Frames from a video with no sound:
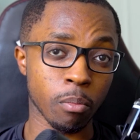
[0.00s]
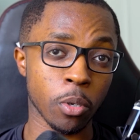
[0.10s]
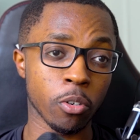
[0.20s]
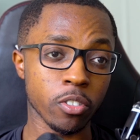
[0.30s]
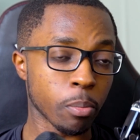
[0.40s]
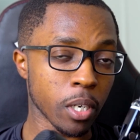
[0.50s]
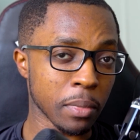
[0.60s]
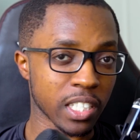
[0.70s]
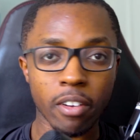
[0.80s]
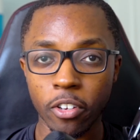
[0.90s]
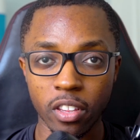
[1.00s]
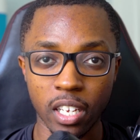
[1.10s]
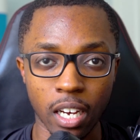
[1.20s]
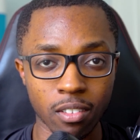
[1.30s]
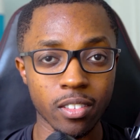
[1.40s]
computers. So pretty much
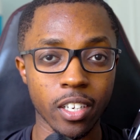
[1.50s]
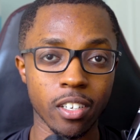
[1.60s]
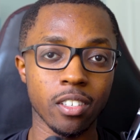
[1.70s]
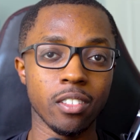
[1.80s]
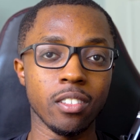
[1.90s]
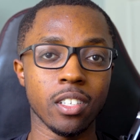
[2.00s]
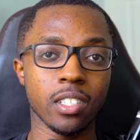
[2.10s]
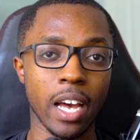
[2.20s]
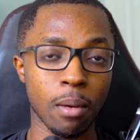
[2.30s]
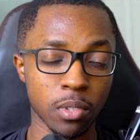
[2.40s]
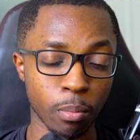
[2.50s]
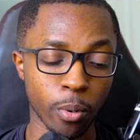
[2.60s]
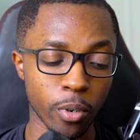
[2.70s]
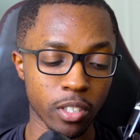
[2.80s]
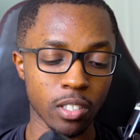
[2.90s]
everything out there this app
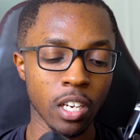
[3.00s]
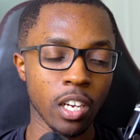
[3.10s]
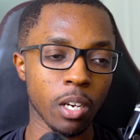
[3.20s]
supports.